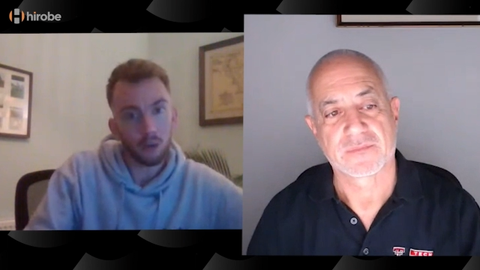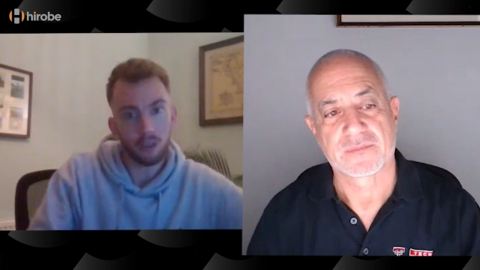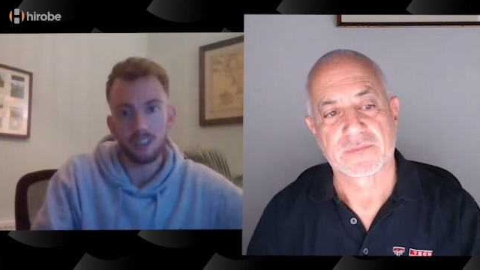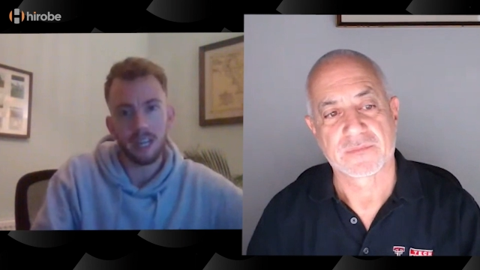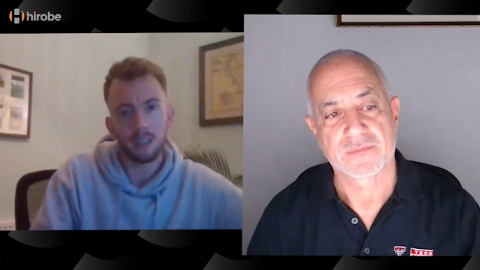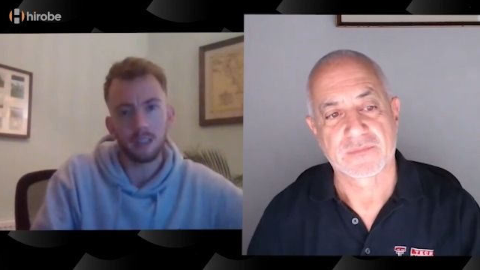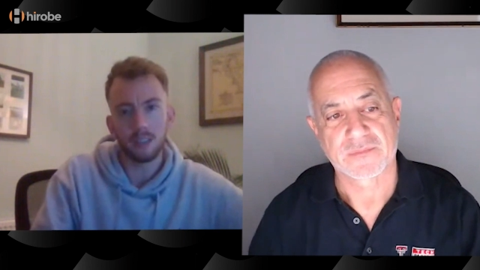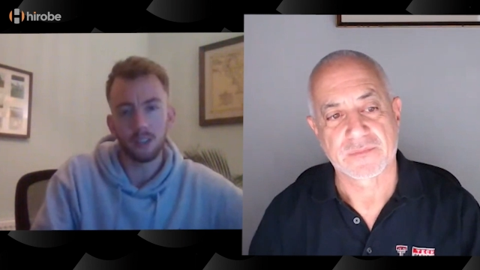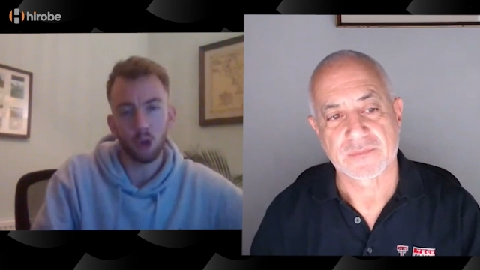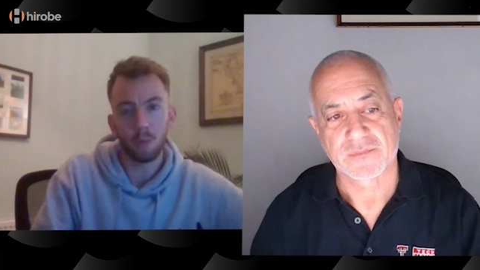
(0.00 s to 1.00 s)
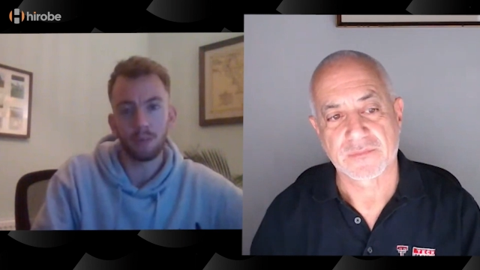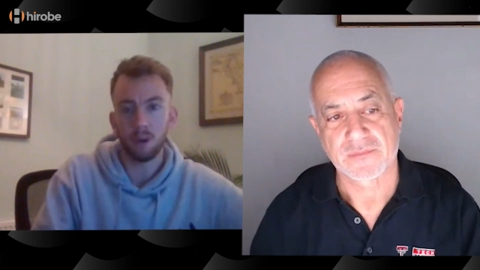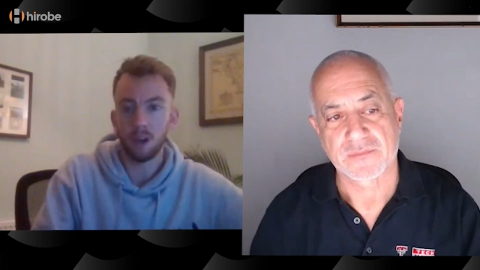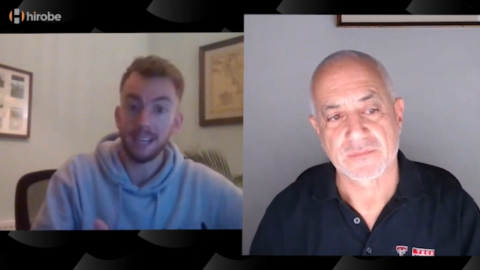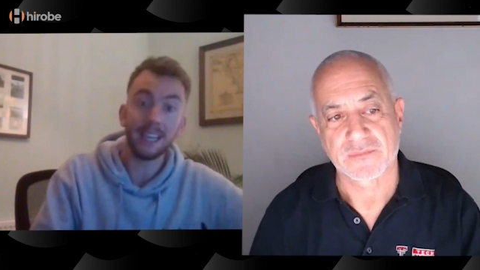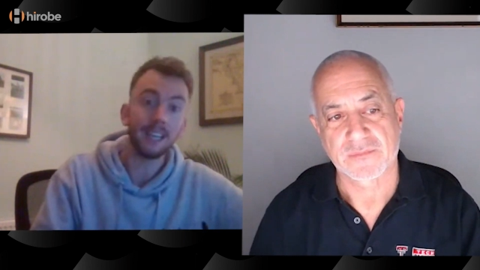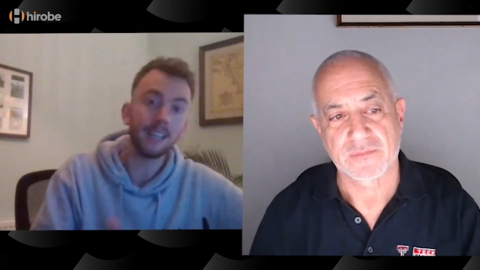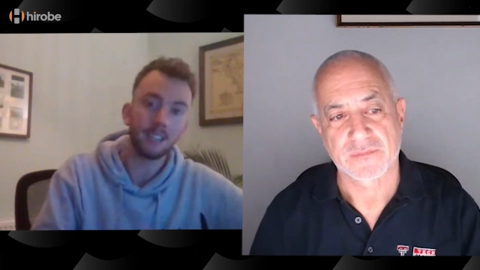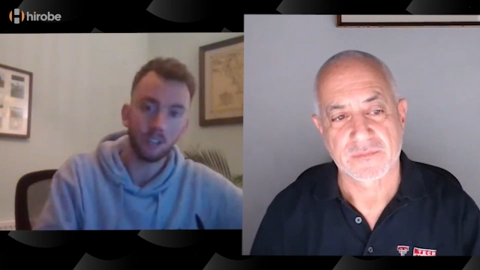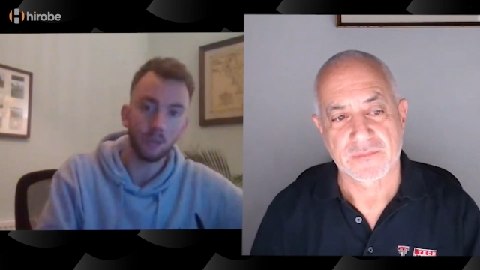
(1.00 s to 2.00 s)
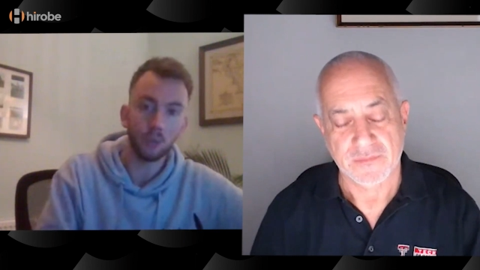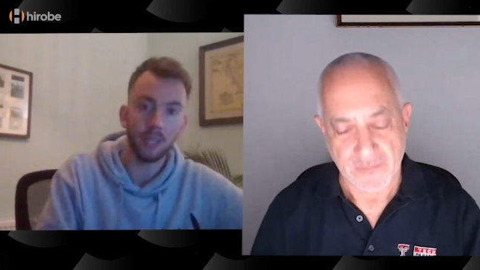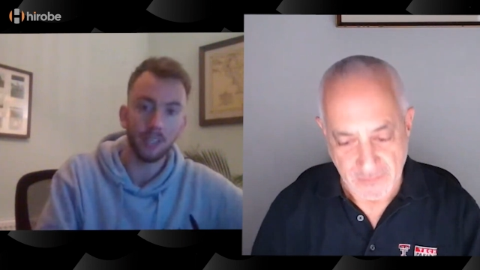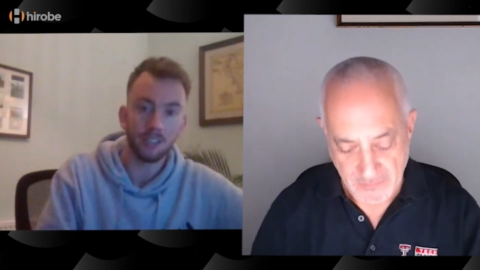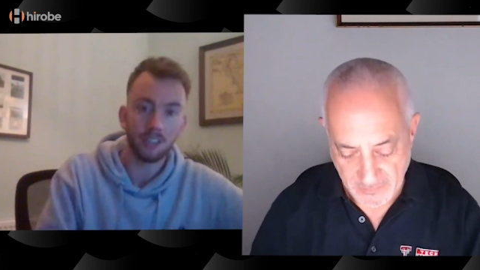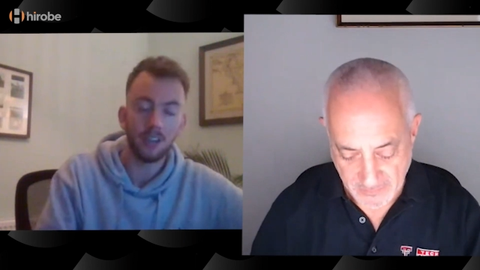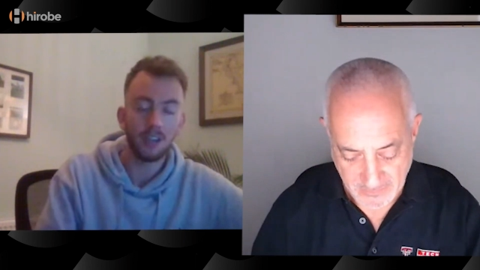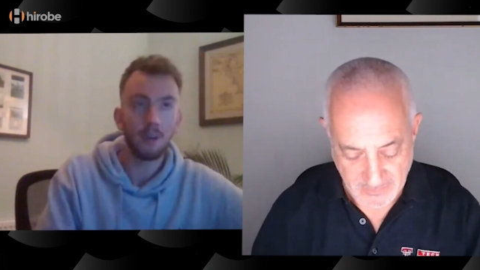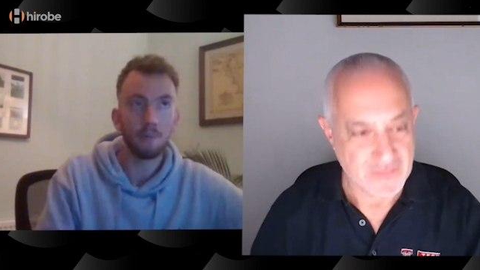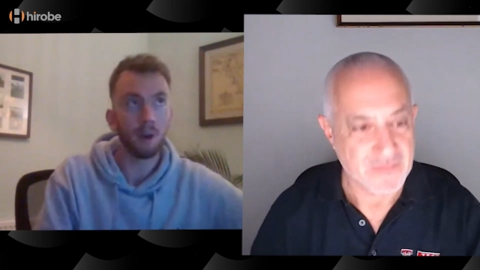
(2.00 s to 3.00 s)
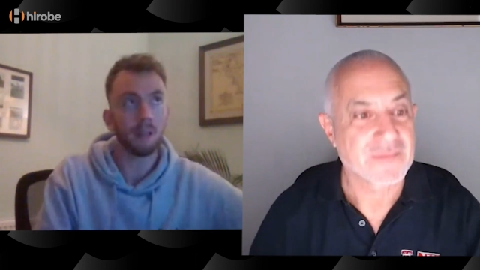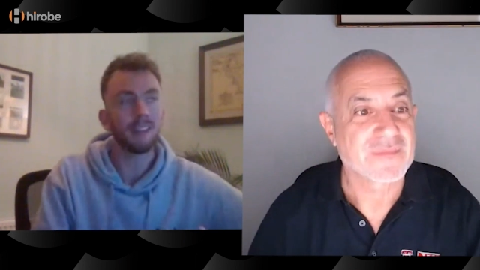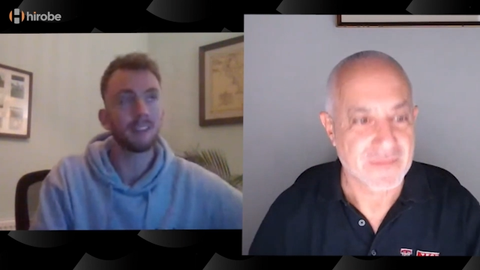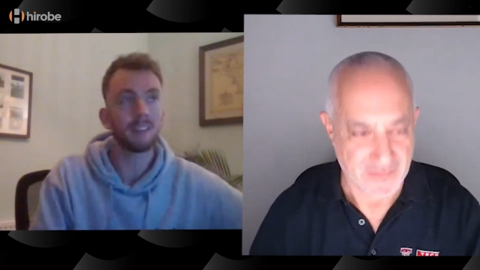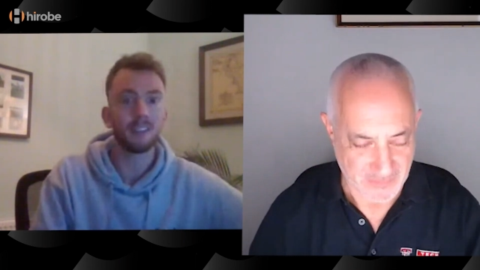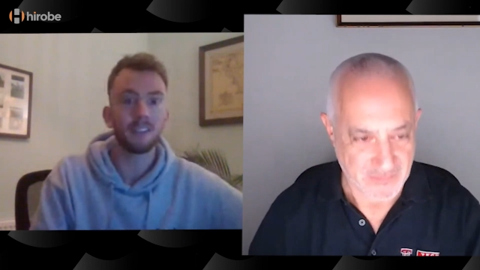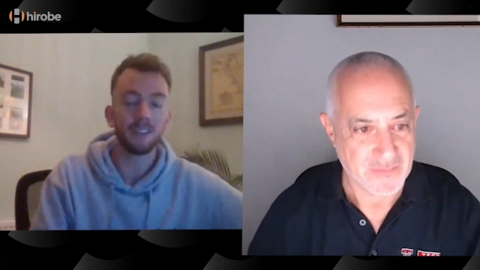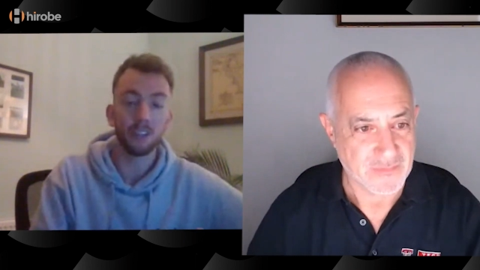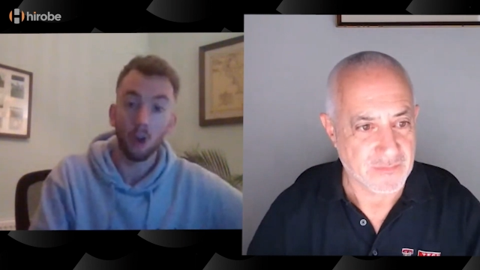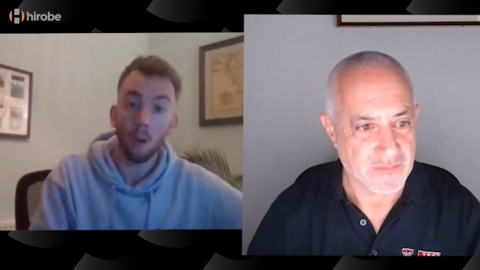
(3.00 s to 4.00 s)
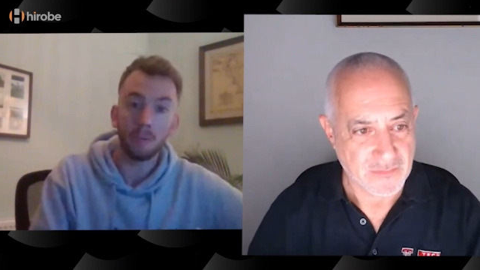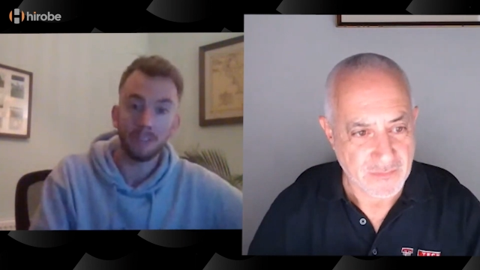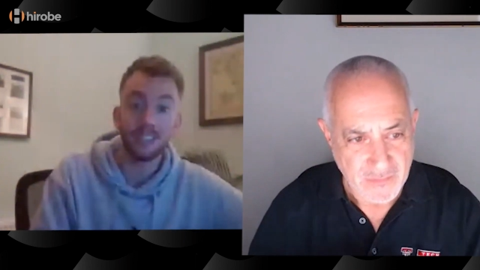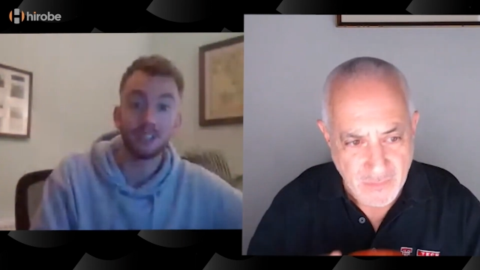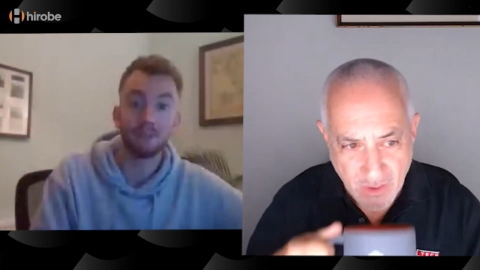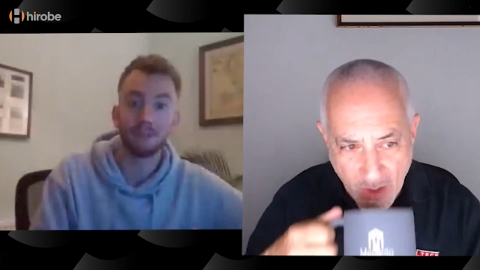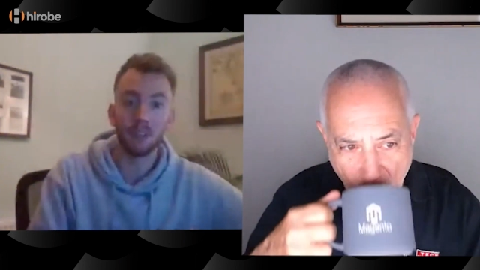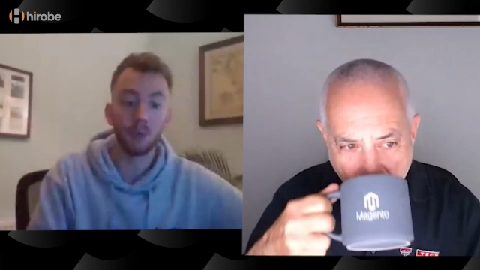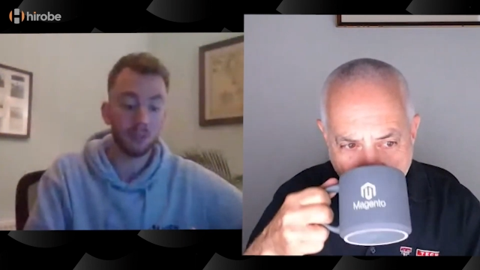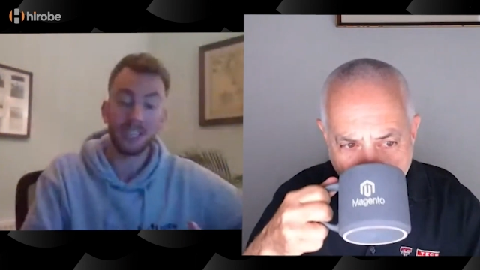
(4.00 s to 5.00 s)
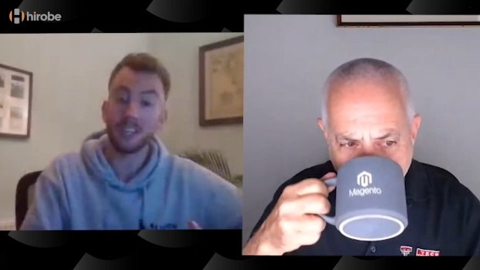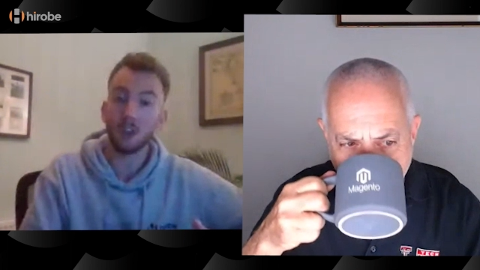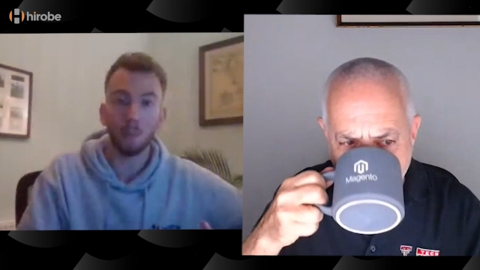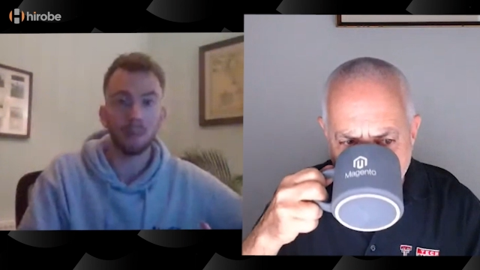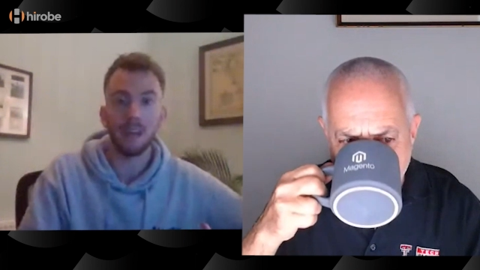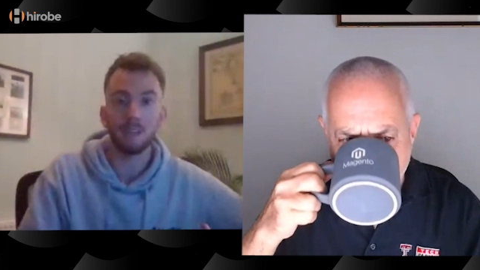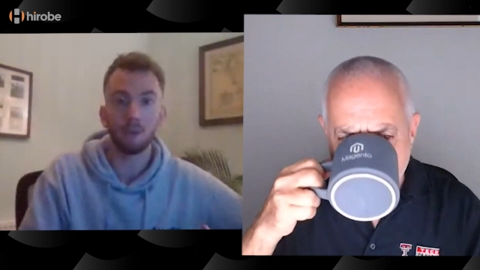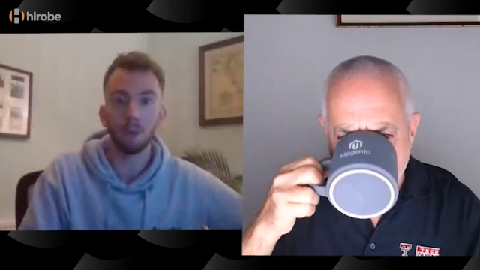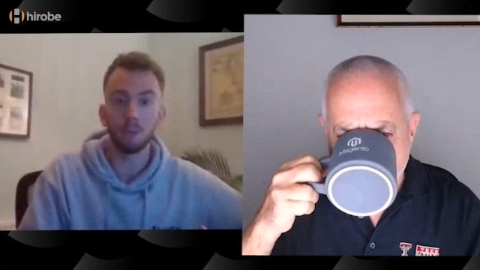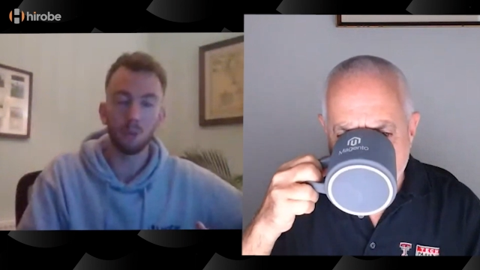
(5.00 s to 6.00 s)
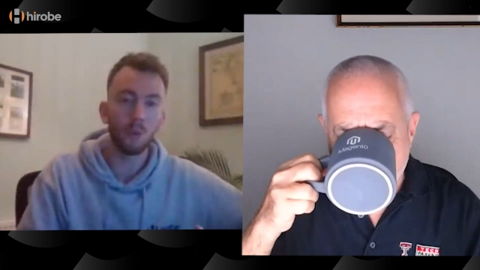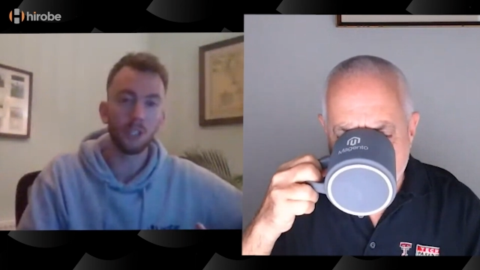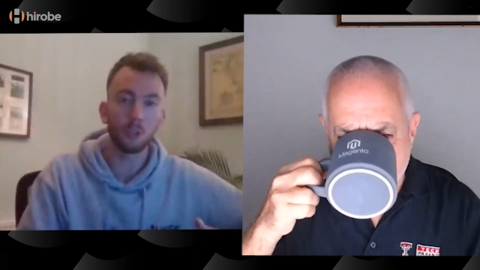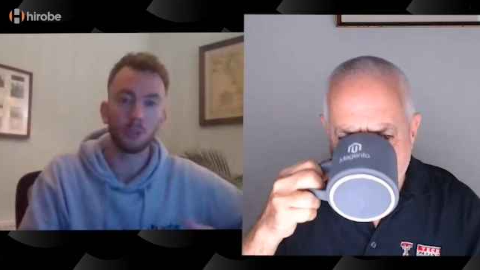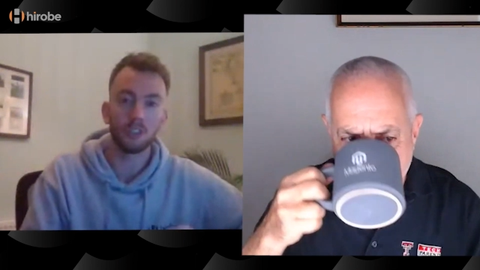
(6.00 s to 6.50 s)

Speaker 1: understanding that Shopify needed to do this. But I think that the competition for those ecom platforms and which one